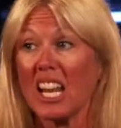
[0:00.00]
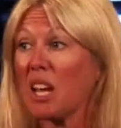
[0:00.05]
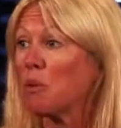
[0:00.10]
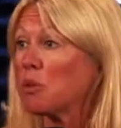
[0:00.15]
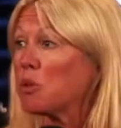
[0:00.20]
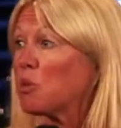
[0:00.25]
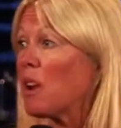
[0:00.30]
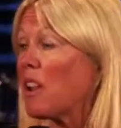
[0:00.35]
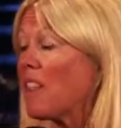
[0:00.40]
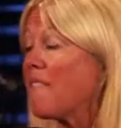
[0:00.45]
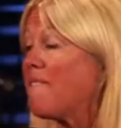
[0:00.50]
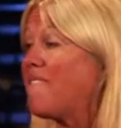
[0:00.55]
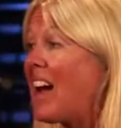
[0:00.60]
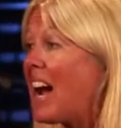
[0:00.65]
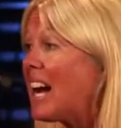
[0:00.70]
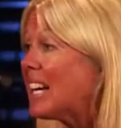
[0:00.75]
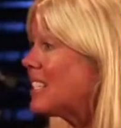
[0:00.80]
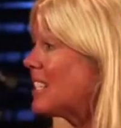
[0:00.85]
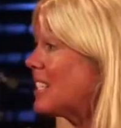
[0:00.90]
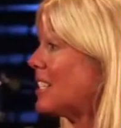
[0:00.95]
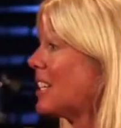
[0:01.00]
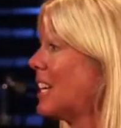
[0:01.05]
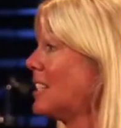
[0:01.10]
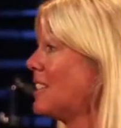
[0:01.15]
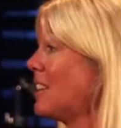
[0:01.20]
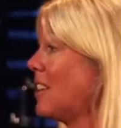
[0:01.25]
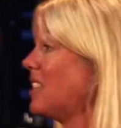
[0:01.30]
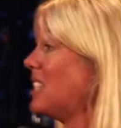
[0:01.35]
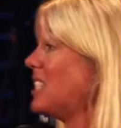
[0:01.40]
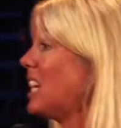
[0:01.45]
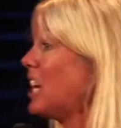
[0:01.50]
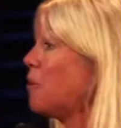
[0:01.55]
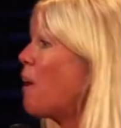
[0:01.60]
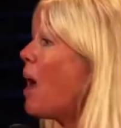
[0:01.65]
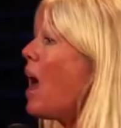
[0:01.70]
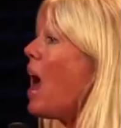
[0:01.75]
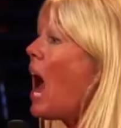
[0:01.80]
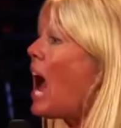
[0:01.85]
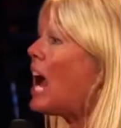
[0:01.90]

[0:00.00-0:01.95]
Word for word: and he was one of the fastest kids on the team,